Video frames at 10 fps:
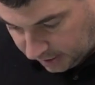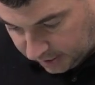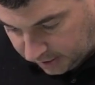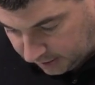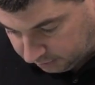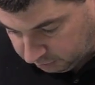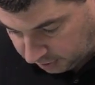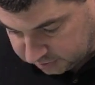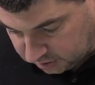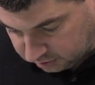Uh,
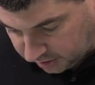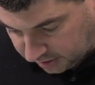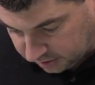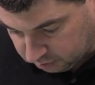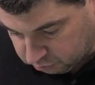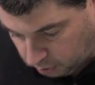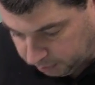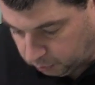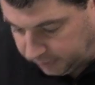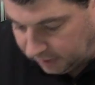right, okay,
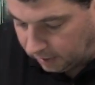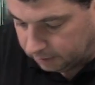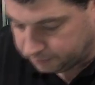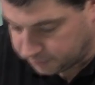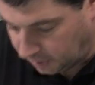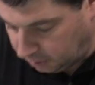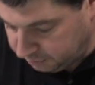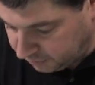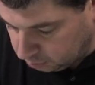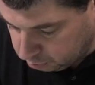Robert Wheeler. Hello,
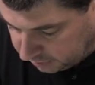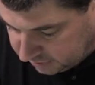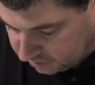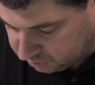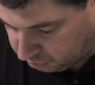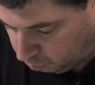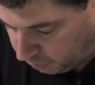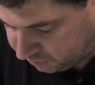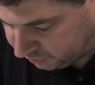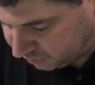Phil. Greetings from
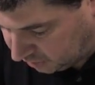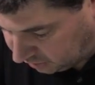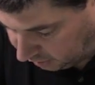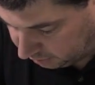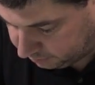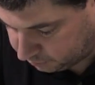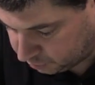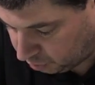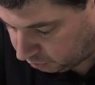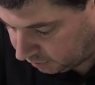West Virginia.
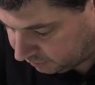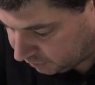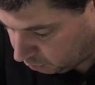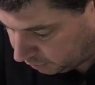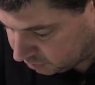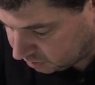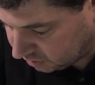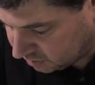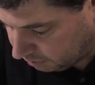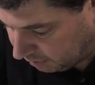Sorry if the question
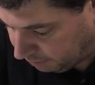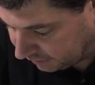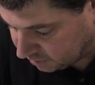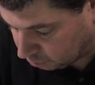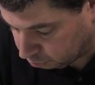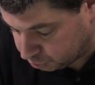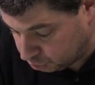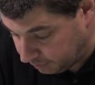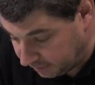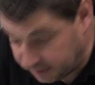is a bit basic or
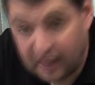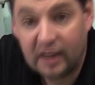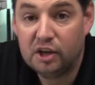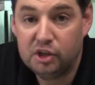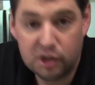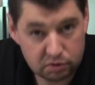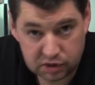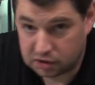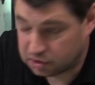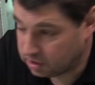stupid. No
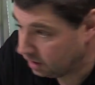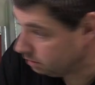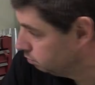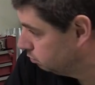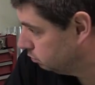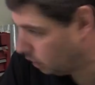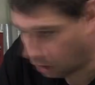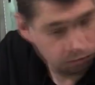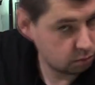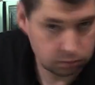such thing.
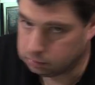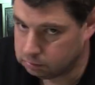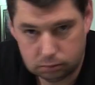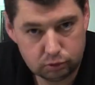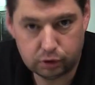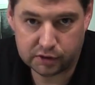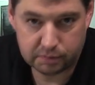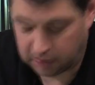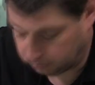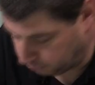Trust
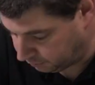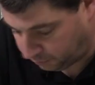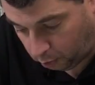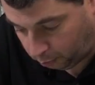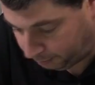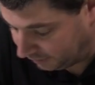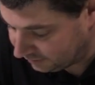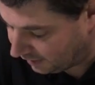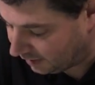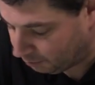me, we've all
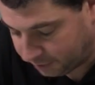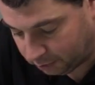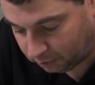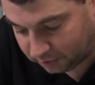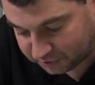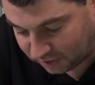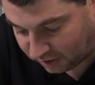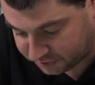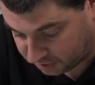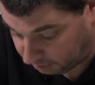been there. We all still
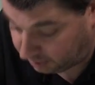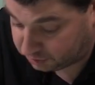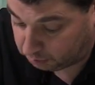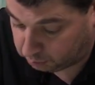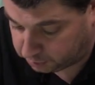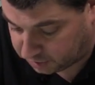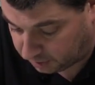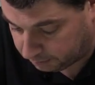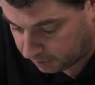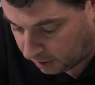ask him. I ask him all the
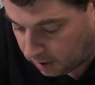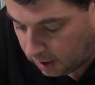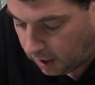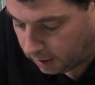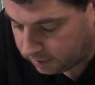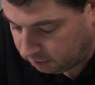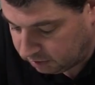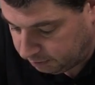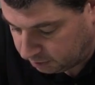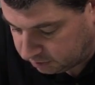time. I'm
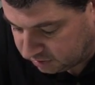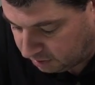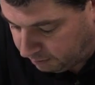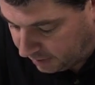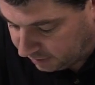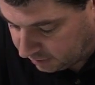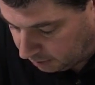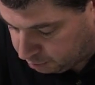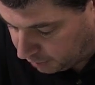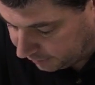currently building the
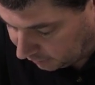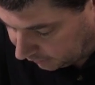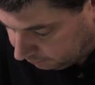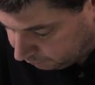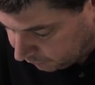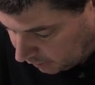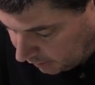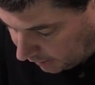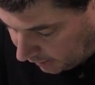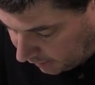Meng Bradley
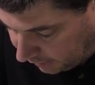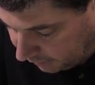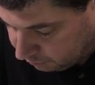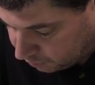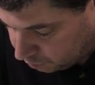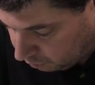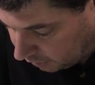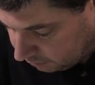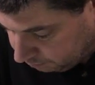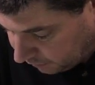uh,
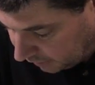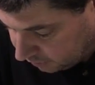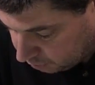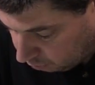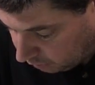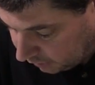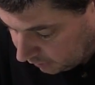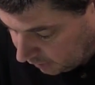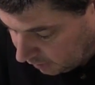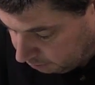M3, A3,
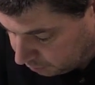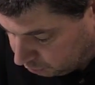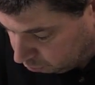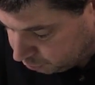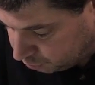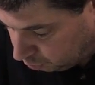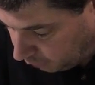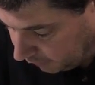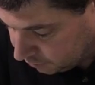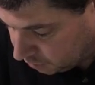but not sure
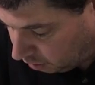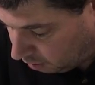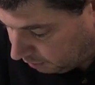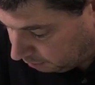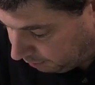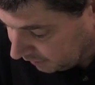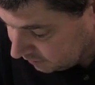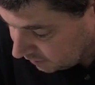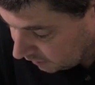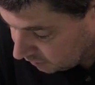how to go about
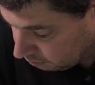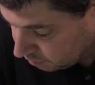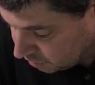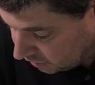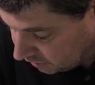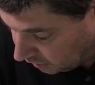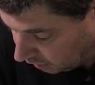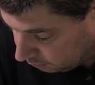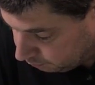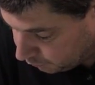painting the machine
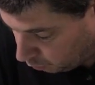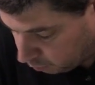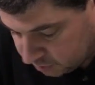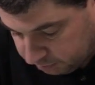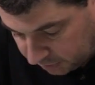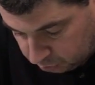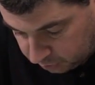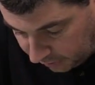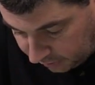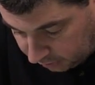gun or its metal
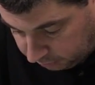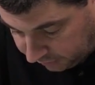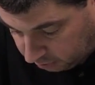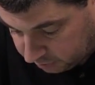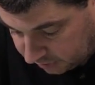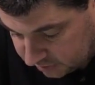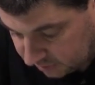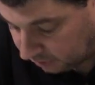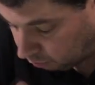colour without getting it